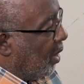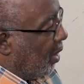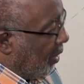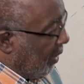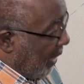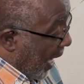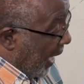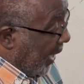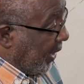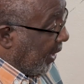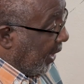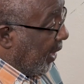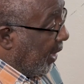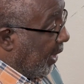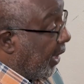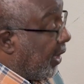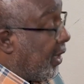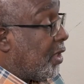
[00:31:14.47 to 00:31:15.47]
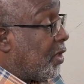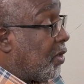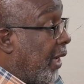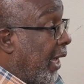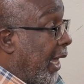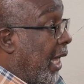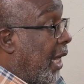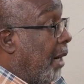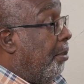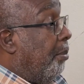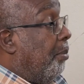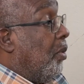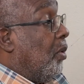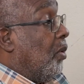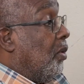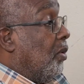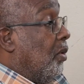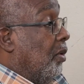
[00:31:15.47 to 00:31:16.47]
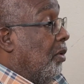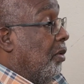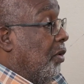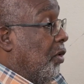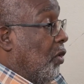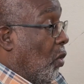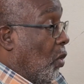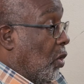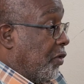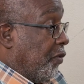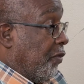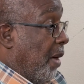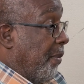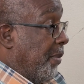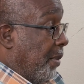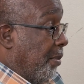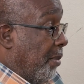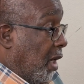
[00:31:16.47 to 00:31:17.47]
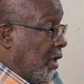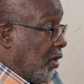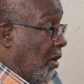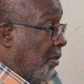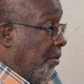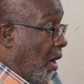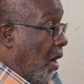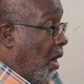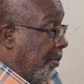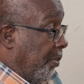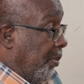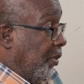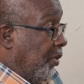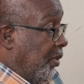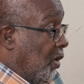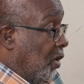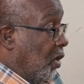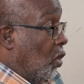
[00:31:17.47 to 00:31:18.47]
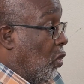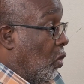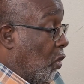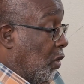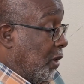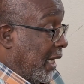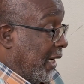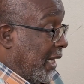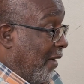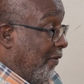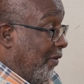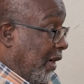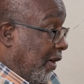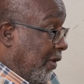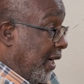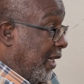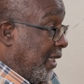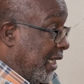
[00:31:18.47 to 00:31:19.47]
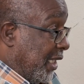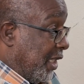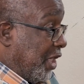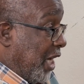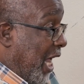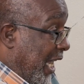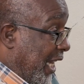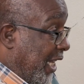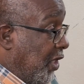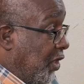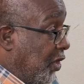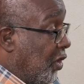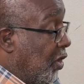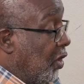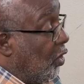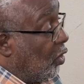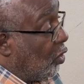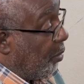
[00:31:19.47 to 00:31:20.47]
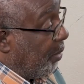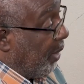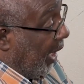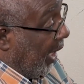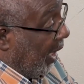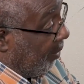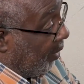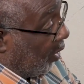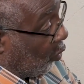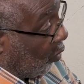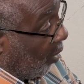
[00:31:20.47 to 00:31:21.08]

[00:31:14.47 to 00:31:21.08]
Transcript: Granted, it is to help those from the bottom up, those that have the greatest challenge to be able to